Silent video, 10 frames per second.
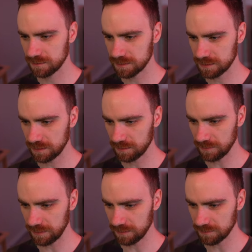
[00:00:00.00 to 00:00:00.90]
This thing
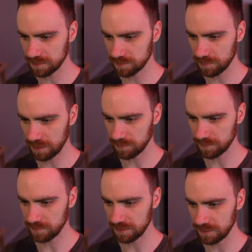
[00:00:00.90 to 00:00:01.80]
right here, this
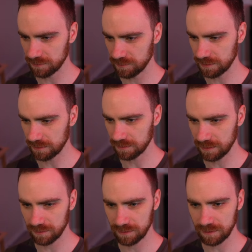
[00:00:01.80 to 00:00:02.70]
pop-up video thing.
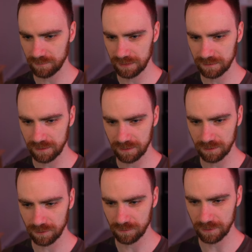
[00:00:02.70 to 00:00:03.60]
How can I make that
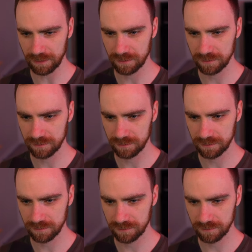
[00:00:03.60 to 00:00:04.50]
go away?
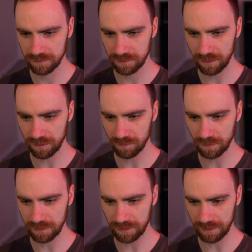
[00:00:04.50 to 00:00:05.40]
I don't
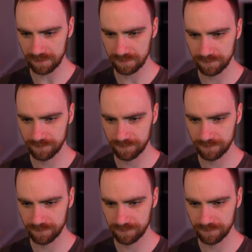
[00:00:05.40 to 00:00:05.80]
want that.